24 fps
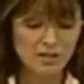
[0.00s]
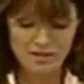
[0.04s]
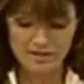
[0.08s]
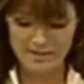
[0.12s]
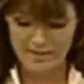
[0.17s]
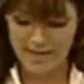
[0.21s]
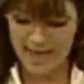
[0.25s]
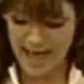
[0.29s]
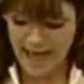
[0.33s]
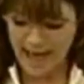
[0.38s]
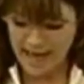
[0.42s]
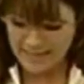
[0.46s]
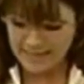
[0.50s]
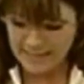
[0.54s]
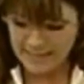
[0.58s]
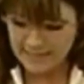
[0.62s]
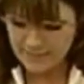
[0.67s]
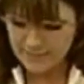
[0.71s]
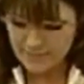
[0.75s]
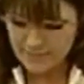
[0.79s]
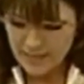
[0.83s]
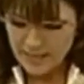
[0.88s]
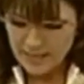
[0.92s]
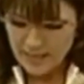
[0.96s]
learned that.
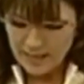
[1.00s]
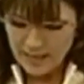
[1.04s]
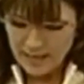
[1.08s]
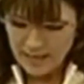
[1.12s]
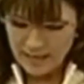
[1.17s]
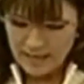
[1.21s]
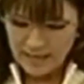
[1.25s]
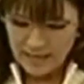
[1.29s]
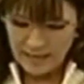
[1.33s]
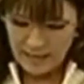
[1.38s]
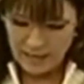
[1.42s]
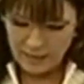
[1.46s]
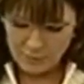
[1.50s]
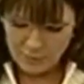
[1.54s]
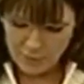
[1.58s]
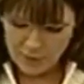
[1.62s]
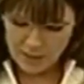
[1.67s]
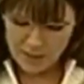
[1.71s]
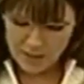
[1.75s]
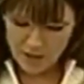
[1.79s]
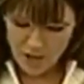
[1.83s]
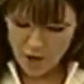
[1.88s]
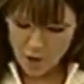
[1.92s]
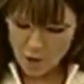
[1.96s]
And
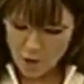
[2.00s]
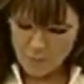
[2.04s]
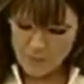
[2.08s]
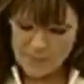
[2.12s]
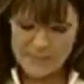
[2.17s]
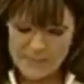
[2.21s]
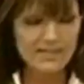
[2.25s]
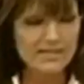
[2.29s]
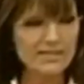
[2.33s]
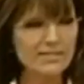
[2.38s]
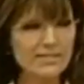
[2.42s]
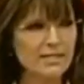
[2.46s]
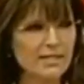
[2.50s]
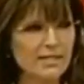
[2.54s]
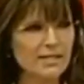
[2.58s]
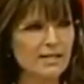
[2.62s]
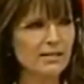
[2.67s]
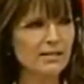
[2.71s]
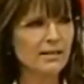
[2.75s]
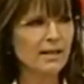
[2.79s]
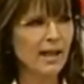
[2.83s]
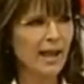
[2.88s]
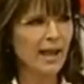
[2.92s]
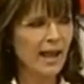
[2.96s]
real hope isn't
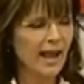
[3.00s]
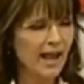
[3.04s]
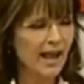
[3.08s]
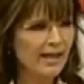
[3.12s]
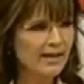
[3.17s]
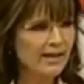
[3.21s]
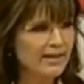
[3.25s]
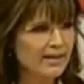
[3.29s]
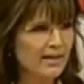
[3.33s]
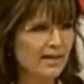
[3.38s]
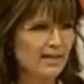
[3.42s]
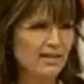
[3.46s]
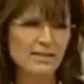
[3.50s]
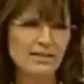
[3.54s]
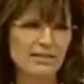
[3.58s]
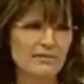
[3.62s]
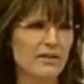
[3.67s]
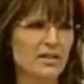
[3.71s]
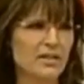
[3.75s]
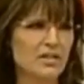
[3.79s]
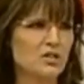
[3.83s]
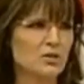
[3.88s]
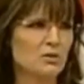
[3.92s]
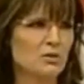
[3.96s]
in an
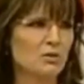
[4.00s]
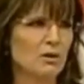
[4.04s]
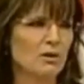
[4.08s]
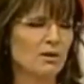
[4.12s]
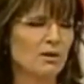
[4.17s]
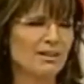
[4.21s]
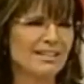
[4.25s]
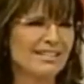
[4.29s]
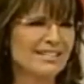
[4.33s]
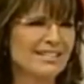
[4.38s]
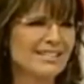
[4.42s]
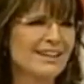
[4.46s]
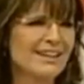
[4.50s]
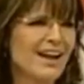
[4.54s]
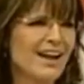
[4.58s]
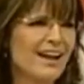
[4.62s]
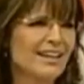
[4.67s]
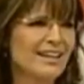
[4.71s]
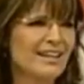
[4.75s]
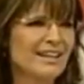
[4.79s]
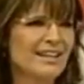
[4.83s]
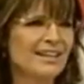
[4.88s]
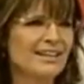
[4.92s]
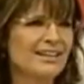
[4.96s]
individual. It's
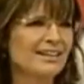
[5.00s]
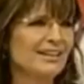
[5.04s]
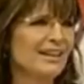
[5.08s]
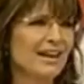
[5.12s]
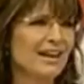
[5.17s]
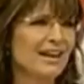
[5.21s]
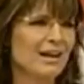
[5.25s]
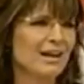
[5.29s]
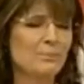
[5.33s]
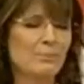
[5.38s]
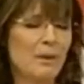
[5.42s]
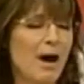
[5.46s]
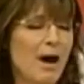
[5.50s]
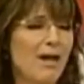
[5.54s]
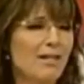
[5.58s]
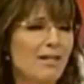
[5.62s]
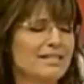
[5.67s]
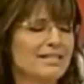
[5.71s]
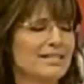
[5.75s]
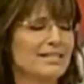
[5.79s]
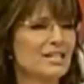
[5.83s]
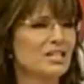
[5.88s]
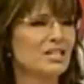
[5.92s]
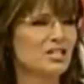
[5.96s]
not in a
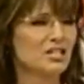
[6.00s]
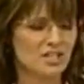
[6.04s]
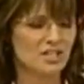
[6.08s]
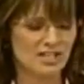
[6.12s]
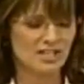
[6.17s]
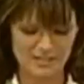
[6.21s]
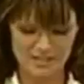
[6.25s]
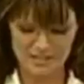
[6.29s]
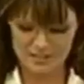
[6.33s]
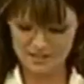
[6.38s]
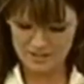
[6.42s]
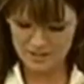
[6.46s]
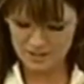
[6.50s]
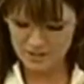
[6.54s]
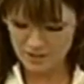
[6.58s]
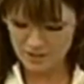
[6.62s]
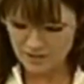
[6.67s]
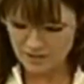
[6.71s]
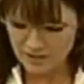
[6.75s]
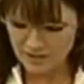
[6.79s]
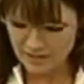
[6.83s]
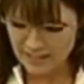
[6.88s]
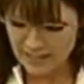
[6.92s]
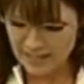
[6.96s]
politician,
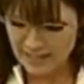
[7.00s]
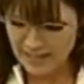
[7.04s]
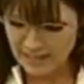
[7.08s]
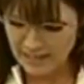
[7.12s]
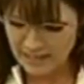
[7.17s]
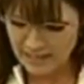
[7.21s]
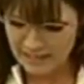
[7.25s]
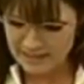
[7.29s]
certainly.